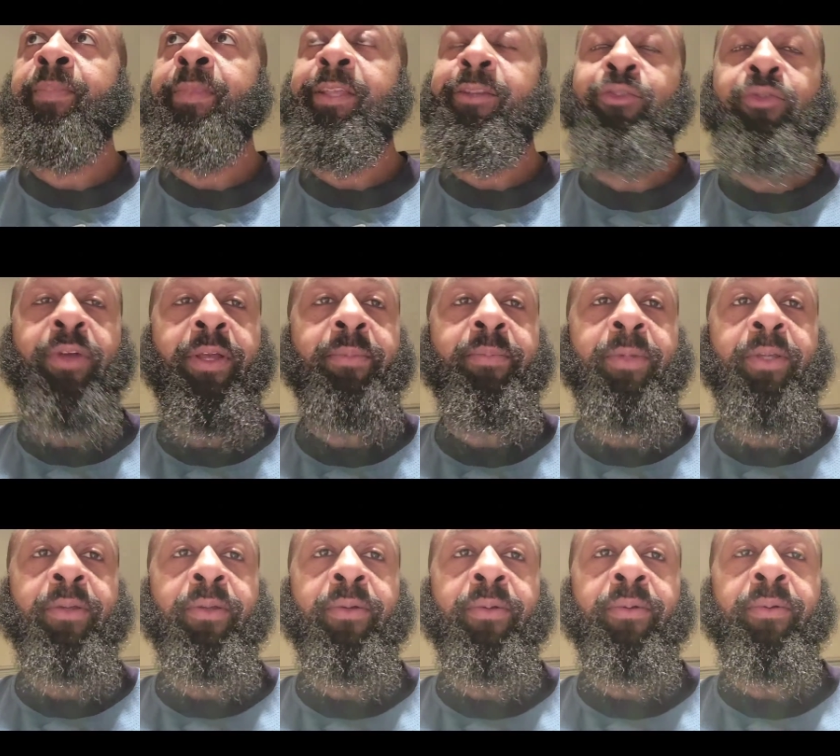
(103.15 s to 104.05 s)
the
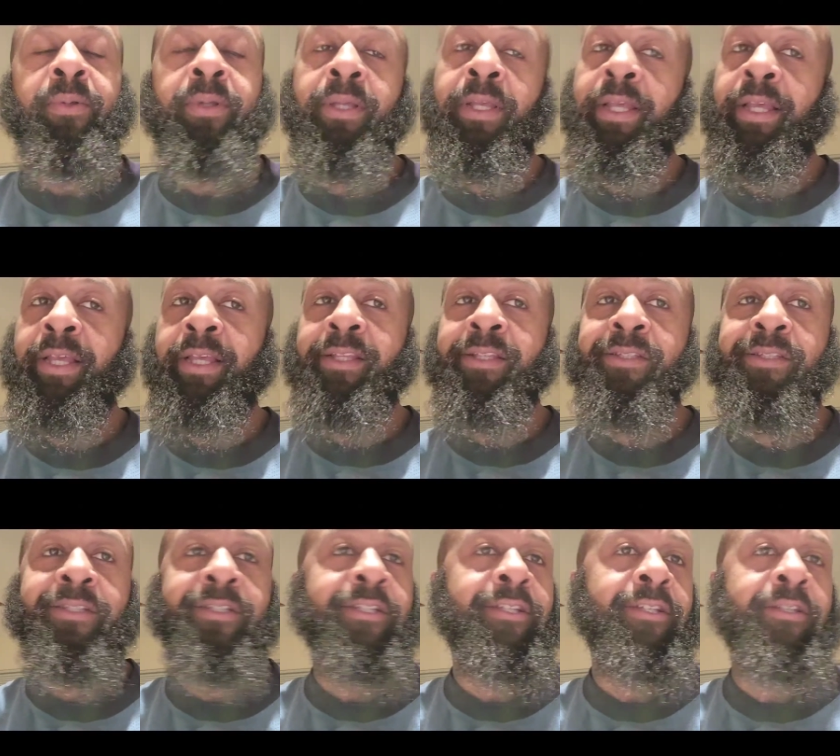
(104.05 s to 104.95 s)
treadmill
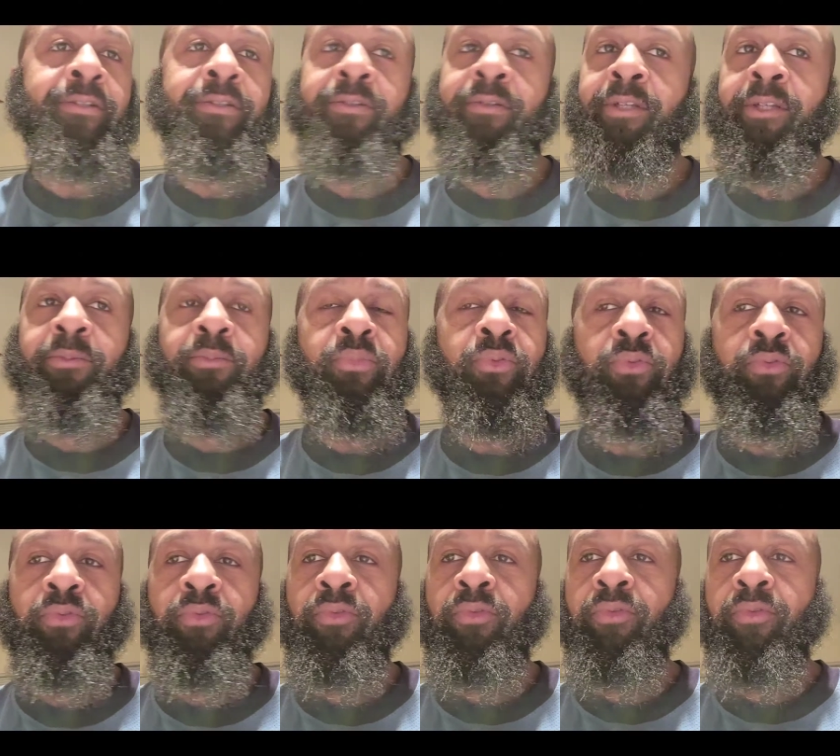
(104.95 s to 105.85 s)
has
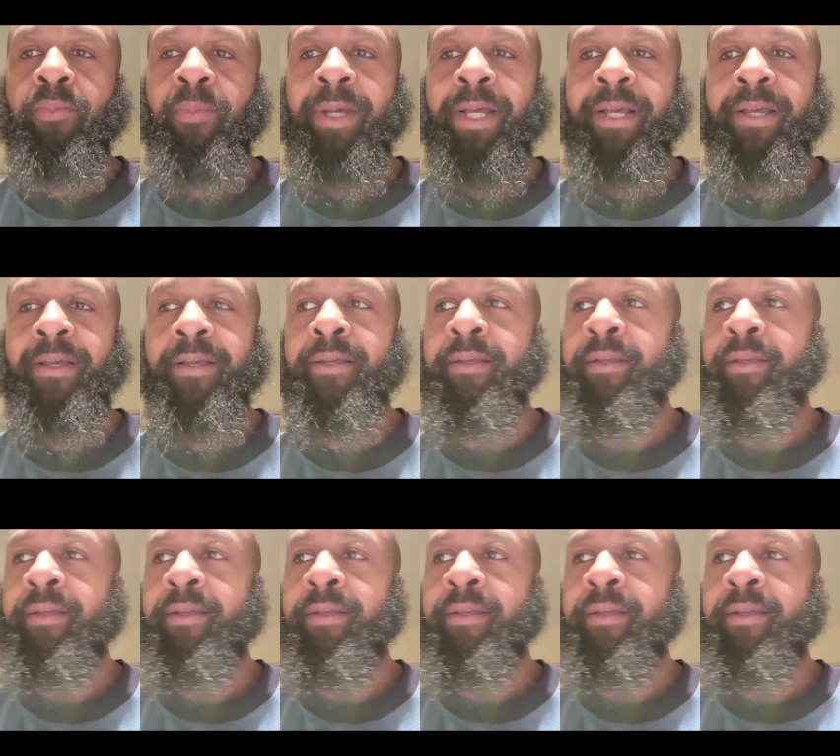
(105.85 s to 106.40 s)
improved my,